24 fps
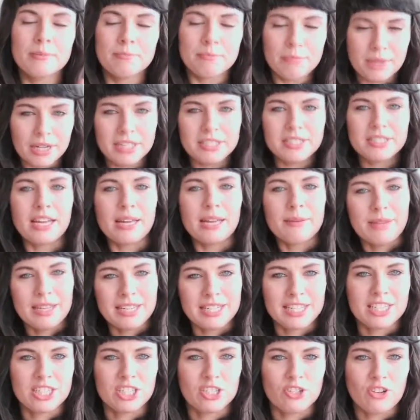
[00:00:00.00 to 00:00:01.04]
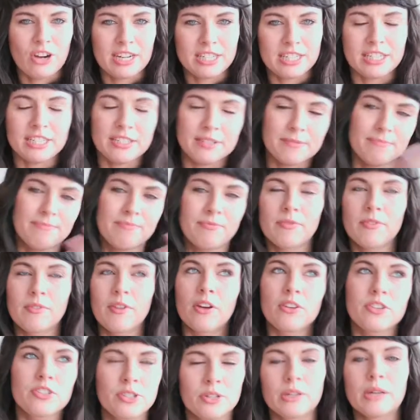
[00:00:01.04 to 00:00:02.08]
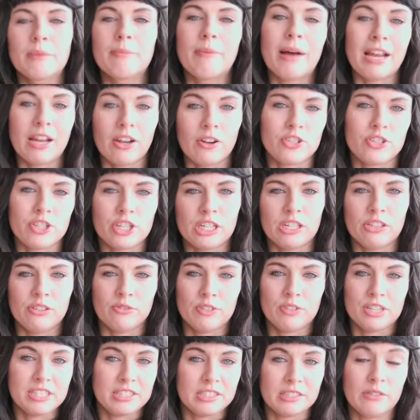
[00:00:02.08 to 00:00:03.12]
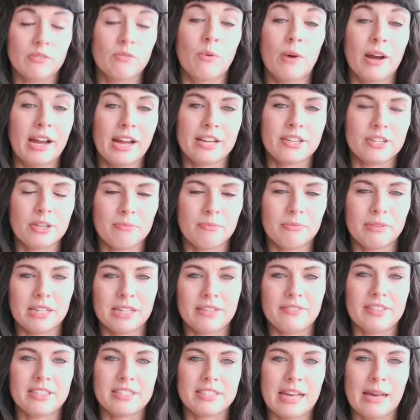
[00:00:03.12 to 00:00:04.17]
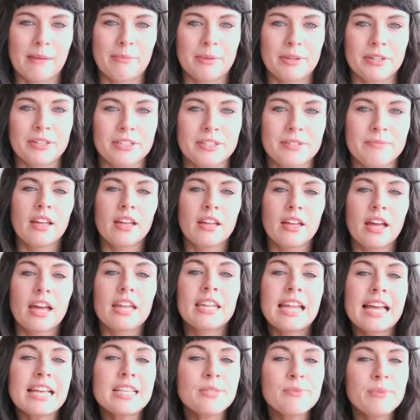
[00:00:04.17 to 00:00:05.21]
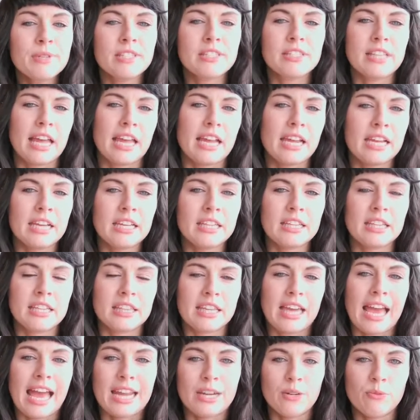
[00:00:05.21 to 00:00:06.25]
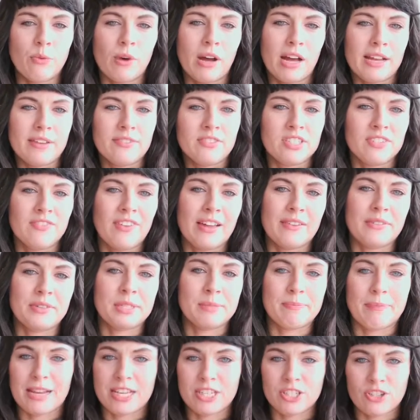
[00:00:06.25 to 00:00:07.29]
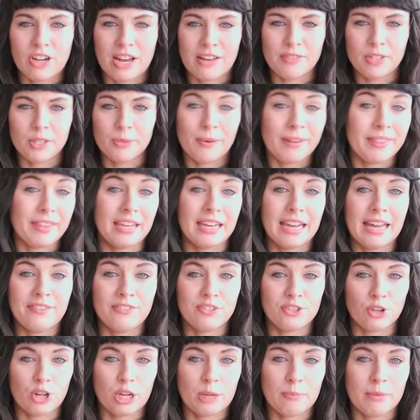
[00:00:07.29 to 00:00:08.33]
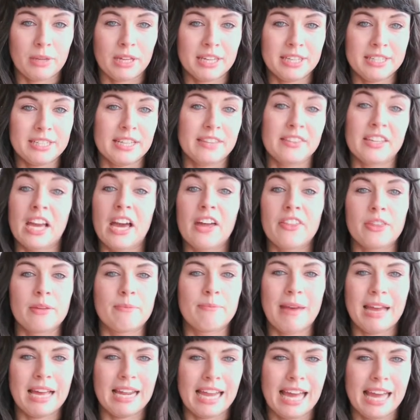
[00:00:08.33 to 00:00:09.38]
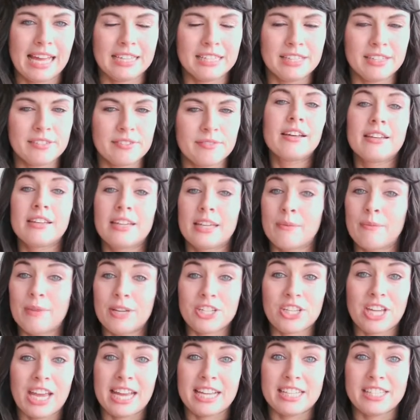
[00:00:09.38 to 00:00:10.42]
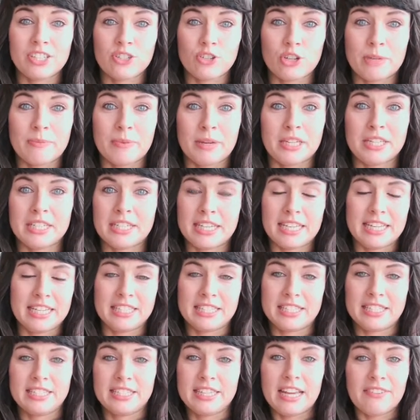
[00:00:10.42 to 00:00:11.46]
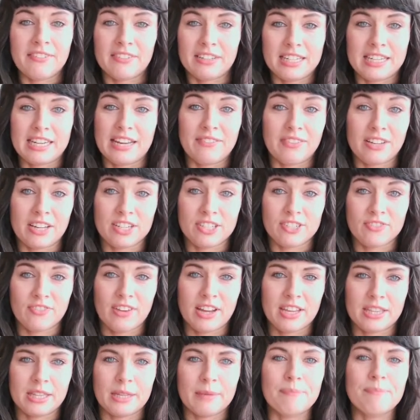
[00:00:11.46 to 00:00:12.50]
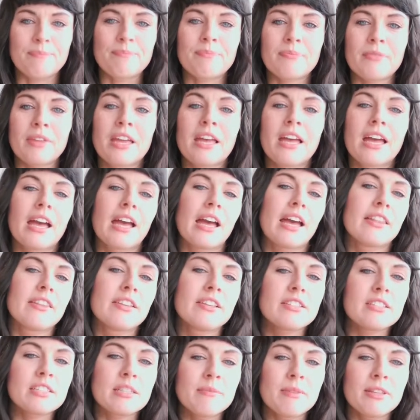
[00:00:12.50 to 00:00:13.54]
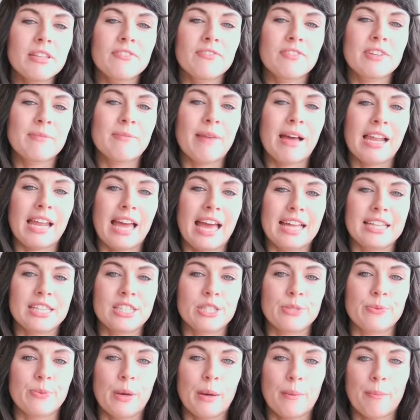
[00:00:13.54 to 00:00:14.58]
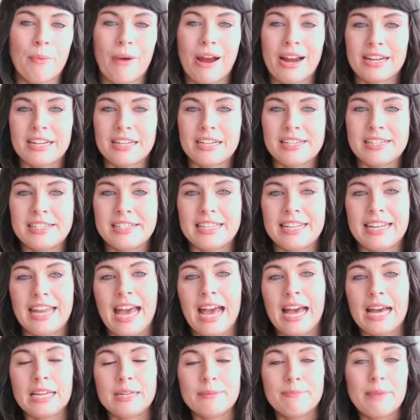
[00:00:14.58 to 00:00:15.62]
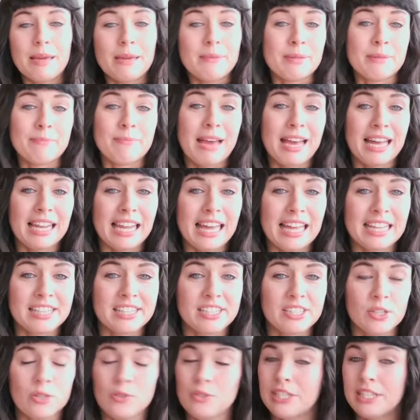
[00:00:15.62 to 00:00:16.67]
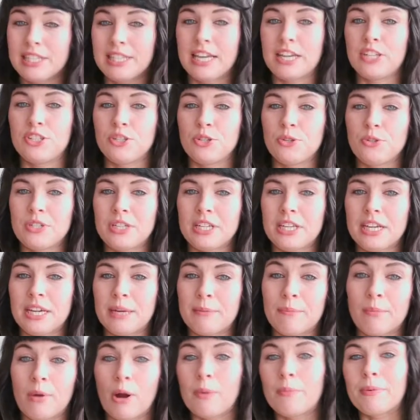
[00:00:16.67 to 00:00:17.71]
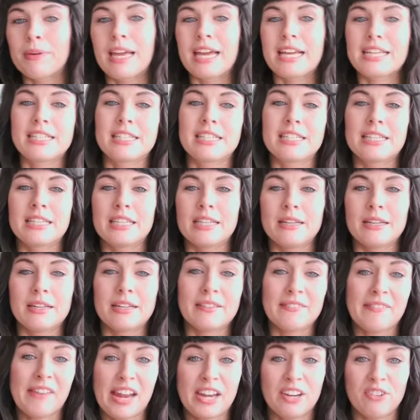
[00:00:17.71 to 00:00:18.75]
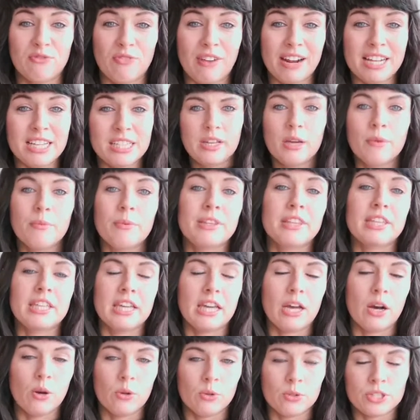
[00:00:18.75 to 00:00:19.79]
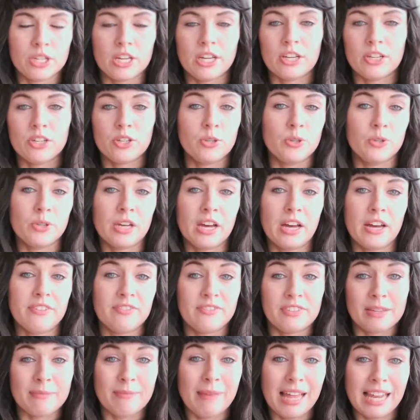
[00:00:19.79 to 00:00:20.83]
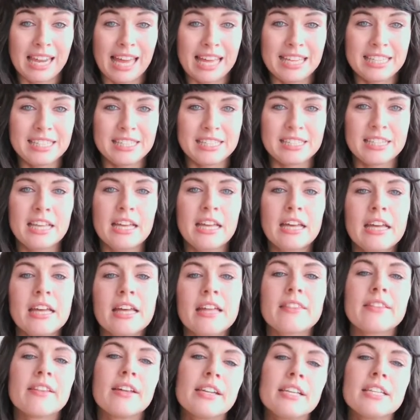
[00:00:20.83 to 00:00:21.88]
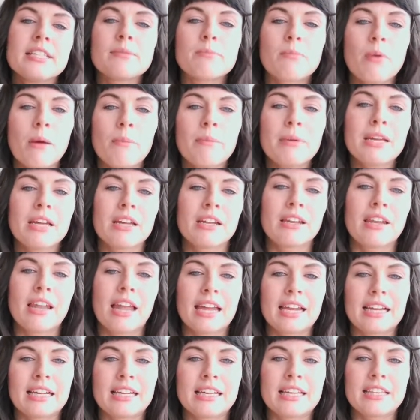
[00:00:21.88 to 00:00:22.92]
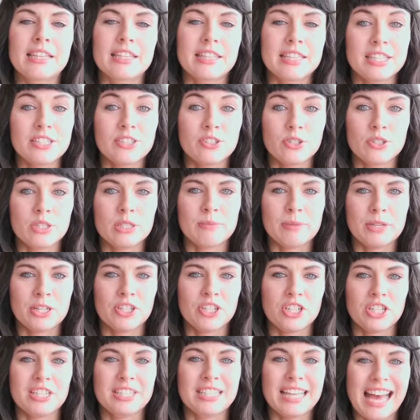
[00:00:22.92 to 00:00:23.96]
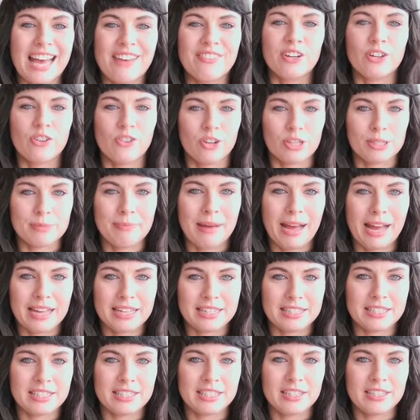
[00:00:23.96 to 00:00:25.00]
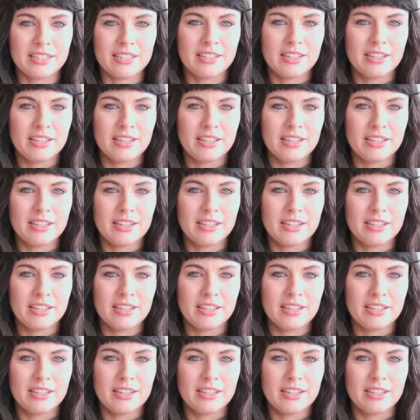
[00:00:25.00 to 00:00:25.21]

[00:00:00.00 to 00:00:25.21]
But I'm getting distracted. On to a biological reason of why I don't believe this happened. Unless we're saying that the Entwives developed space travel when they left Treebird and the other male Ents, in which case Treebird is definitely never going to find them, and that some of the female Ents were pregnant and had baby male Ents who did their duty and propagated the Ent race with the older cougar female Ents, then it's probably unlikely that these two species ever crossed paths.